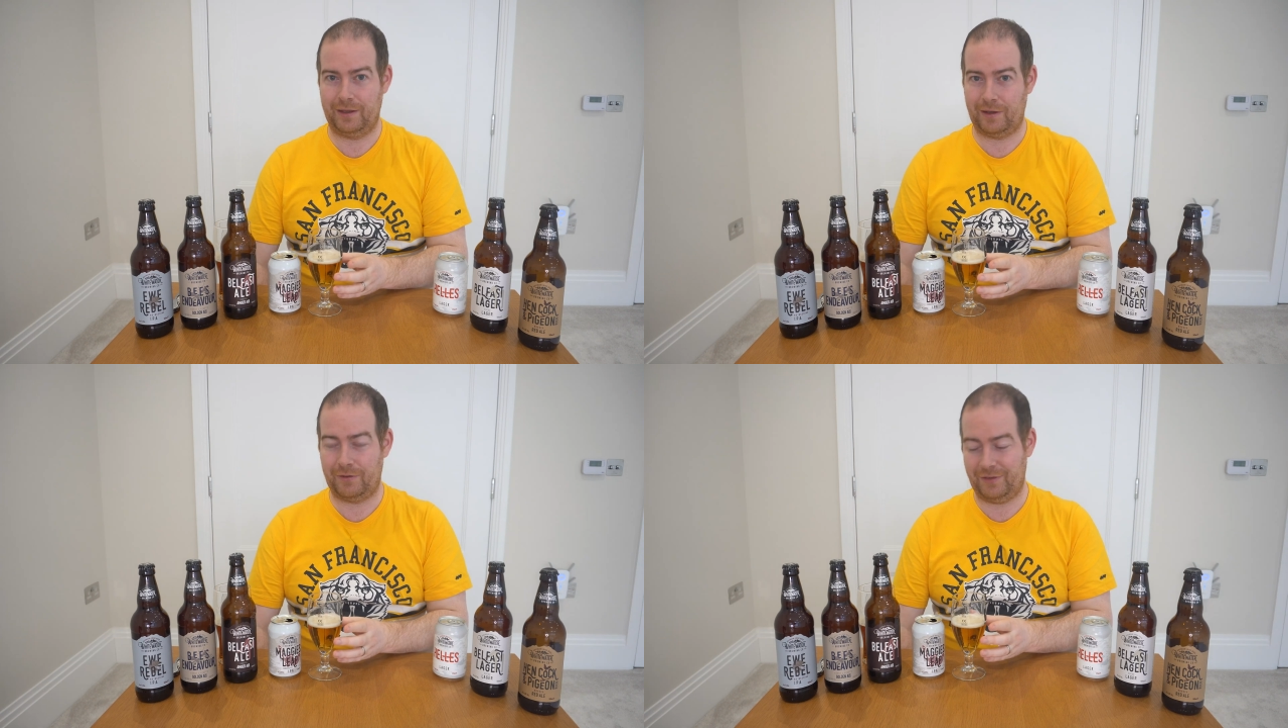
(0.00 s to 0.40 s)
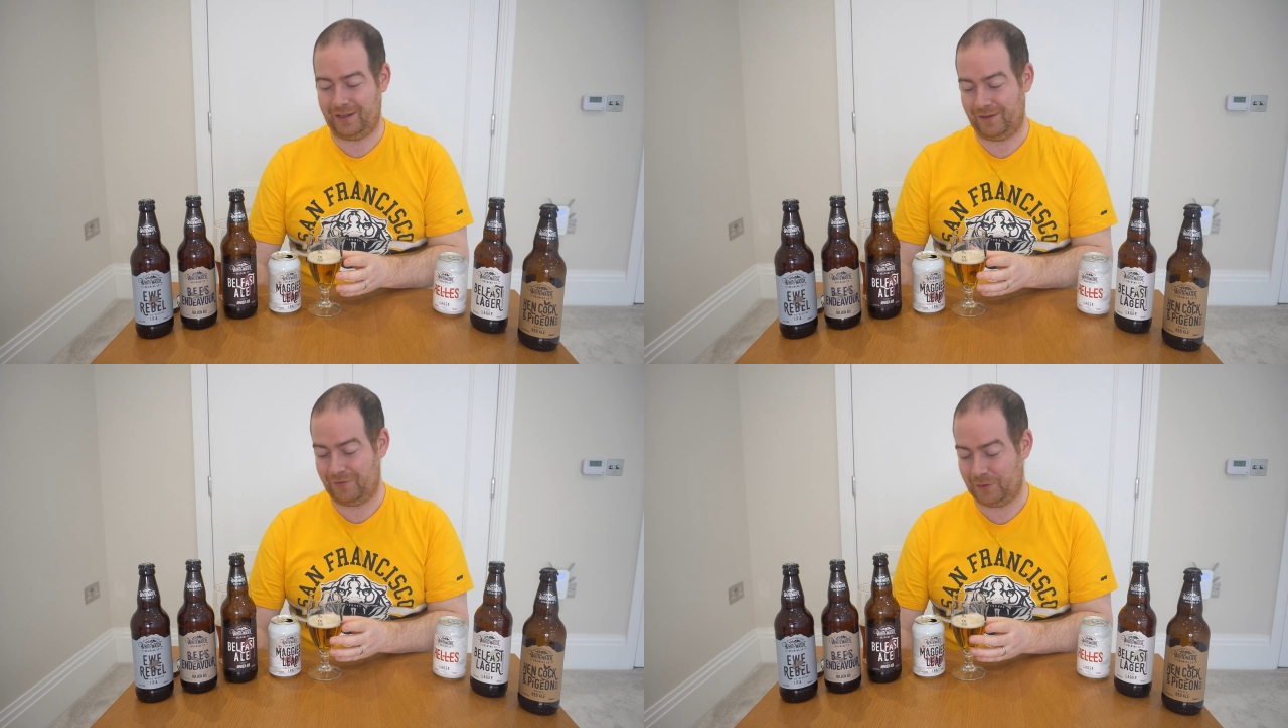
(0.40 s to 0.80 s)
I
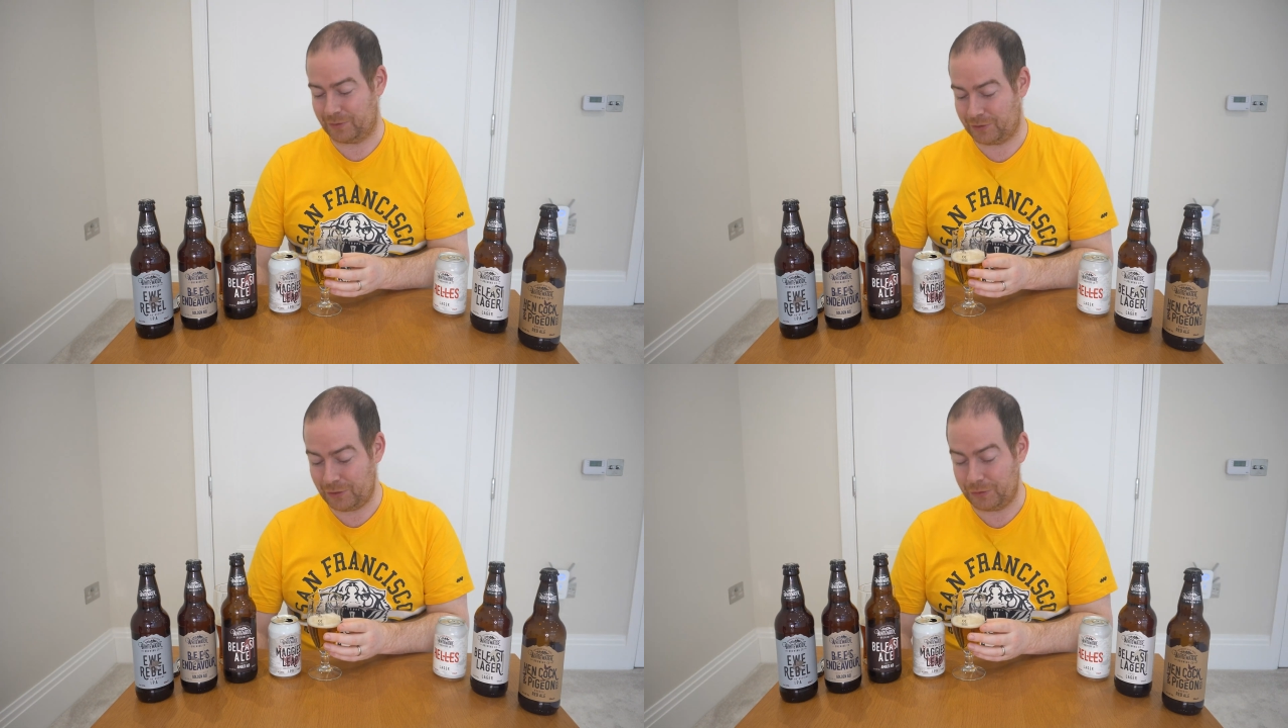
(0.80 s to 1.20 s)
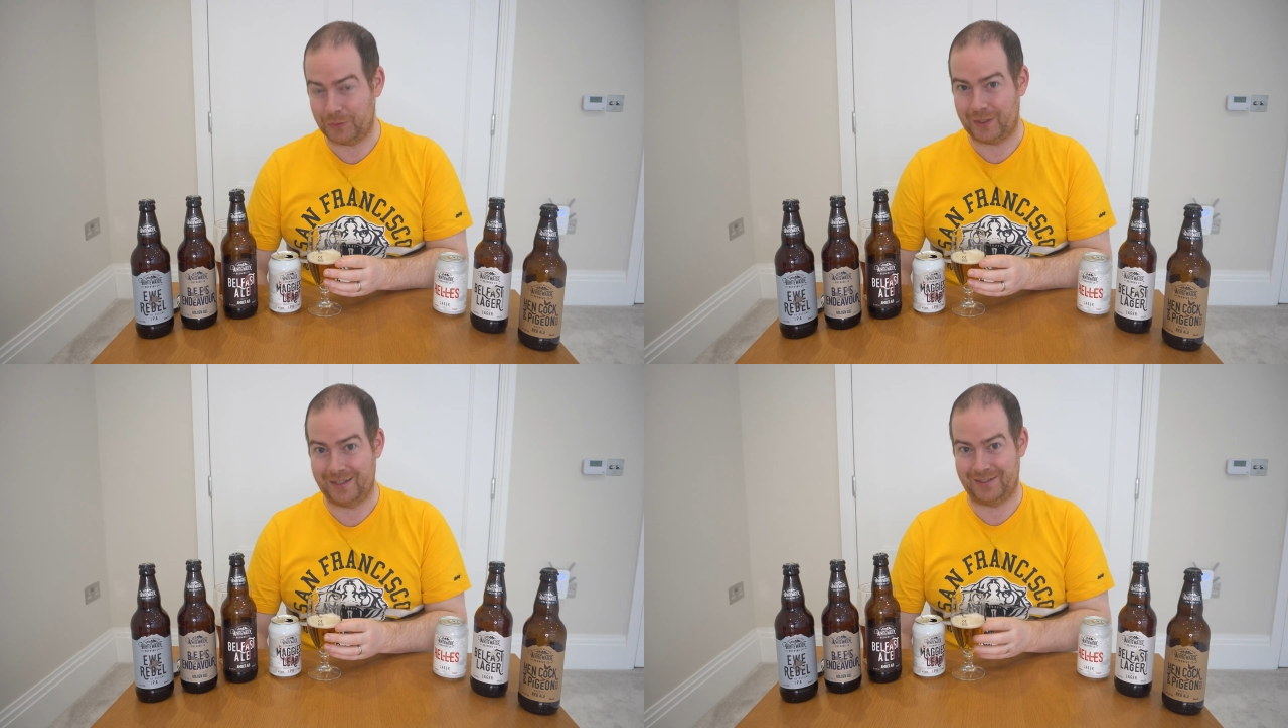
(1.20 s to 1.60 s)
think it feels
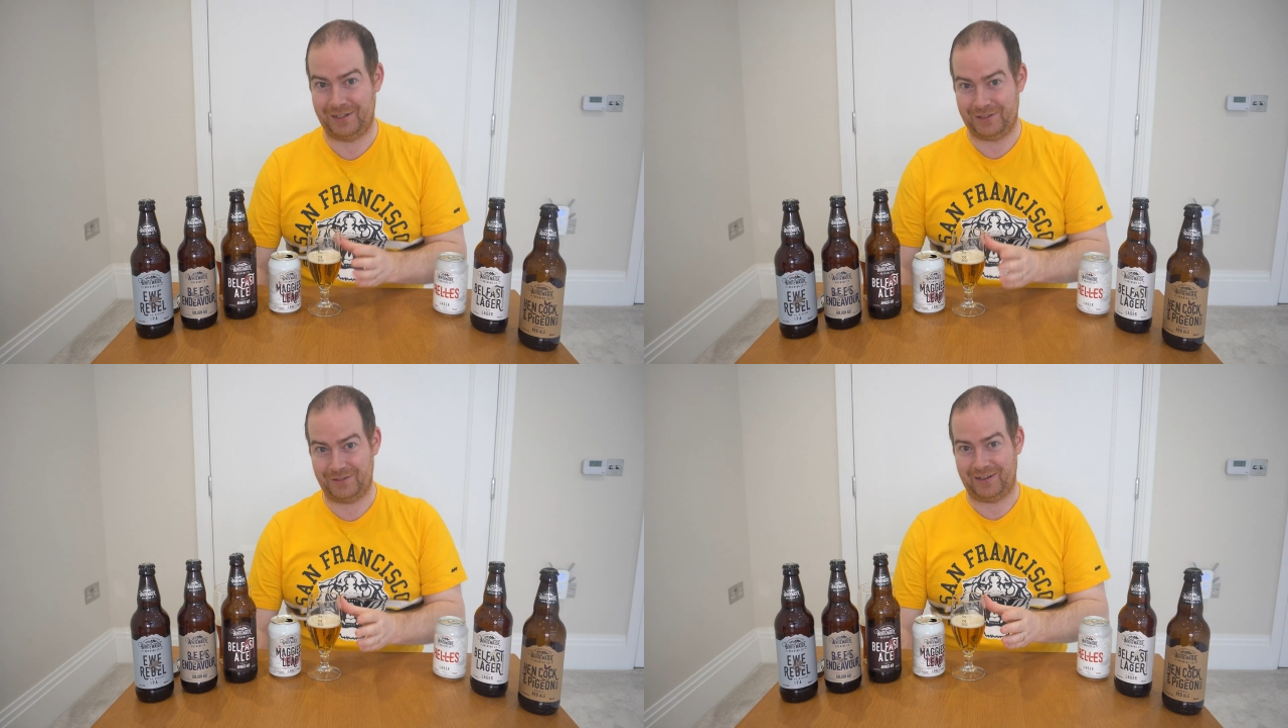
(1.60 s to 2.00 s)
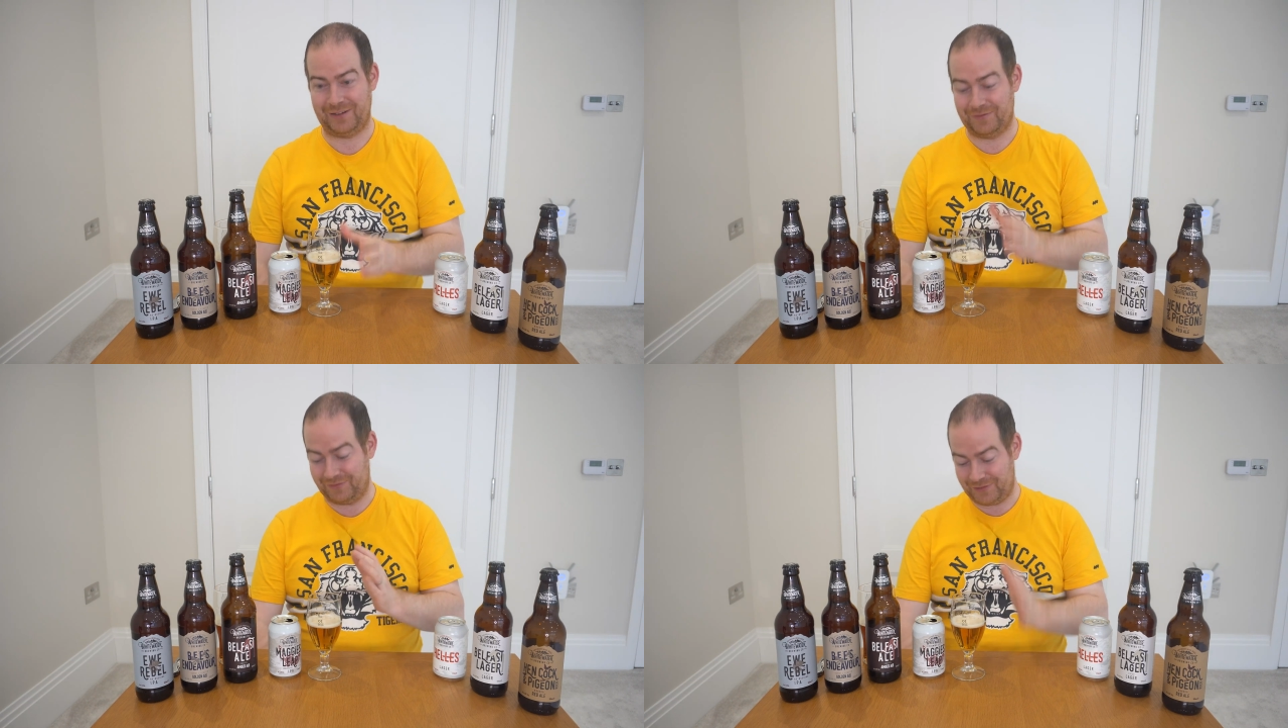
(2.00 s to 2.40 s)
too easy to
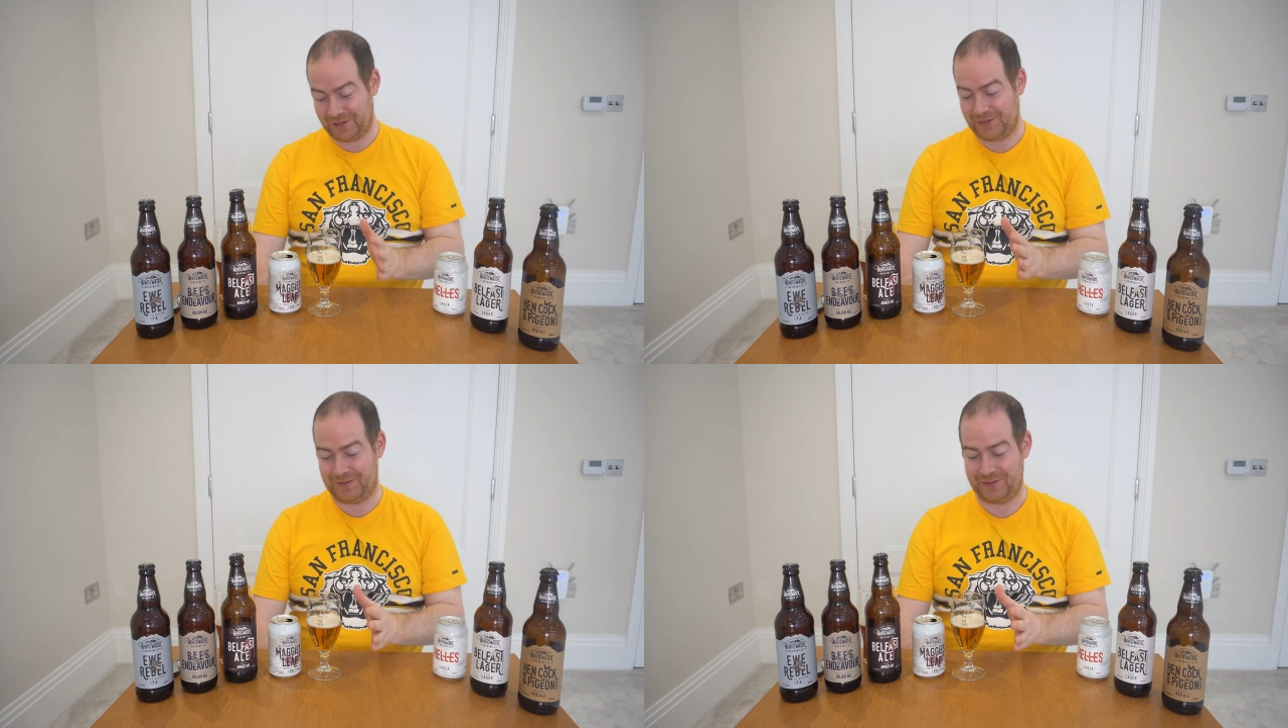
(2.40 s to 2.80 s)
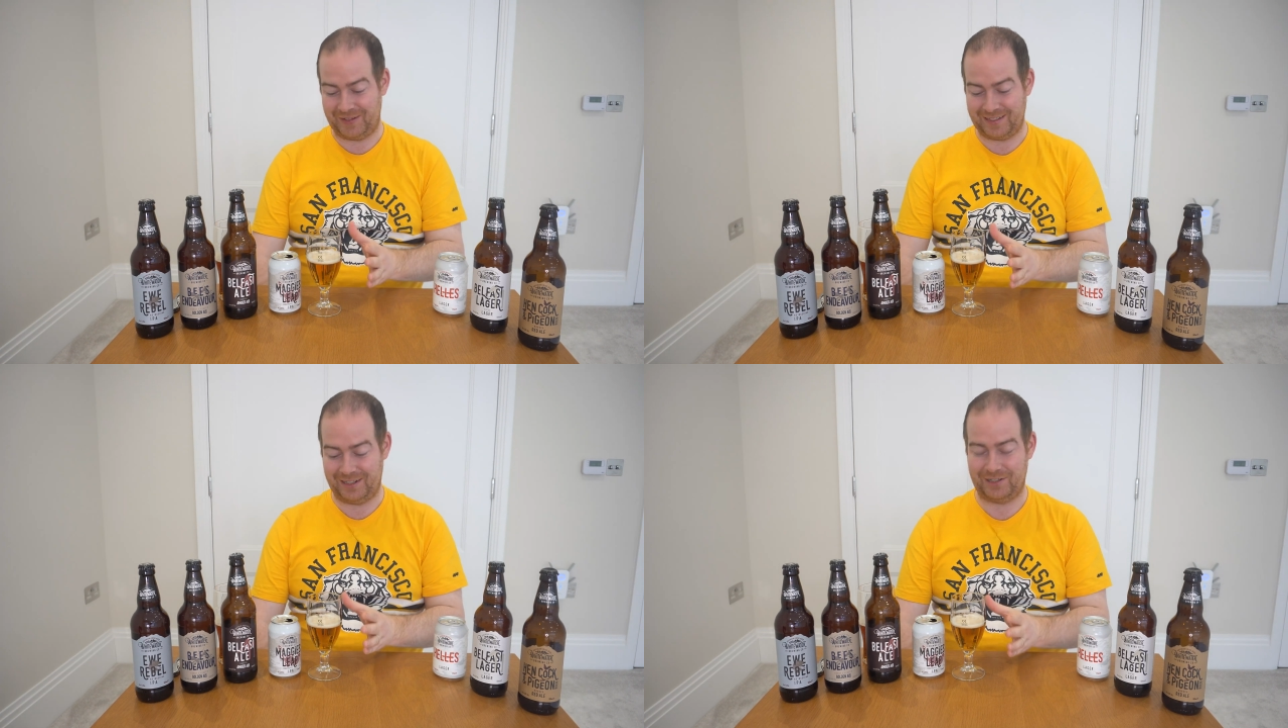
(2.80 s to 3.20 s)
drink, too
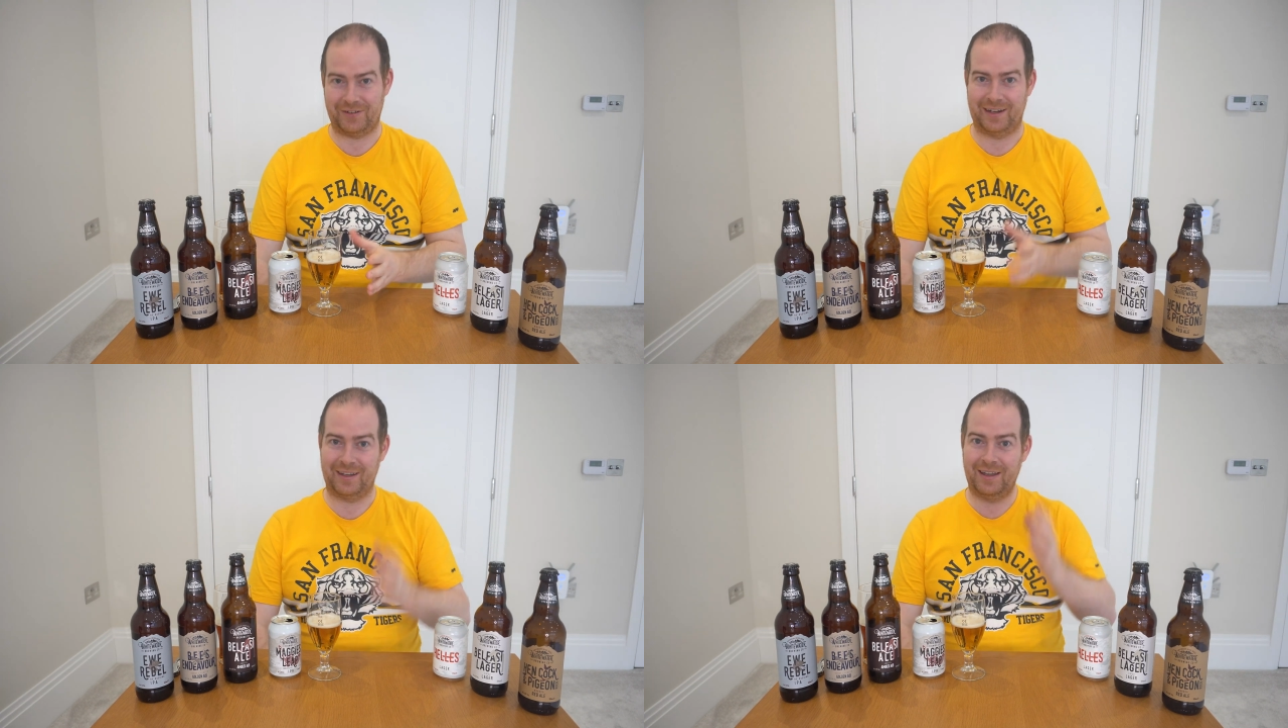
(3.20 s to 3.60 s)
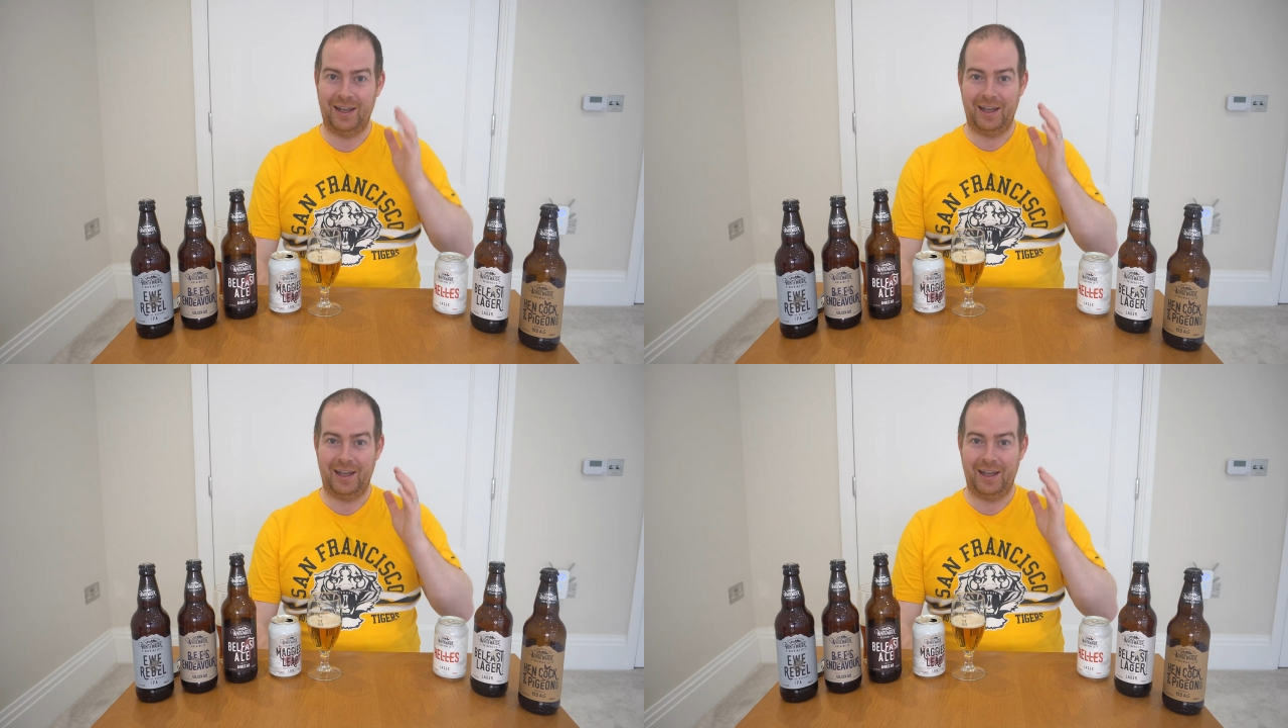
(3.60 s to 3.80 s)
easy to drink.